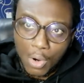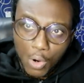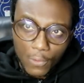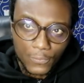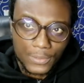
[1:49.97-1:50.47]

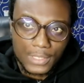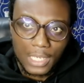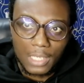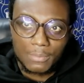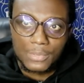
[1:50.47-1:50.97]

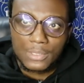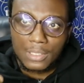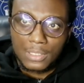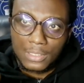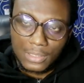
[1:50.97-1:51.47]
Oftentimes,
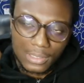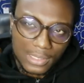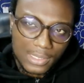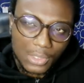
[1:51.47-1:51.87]
these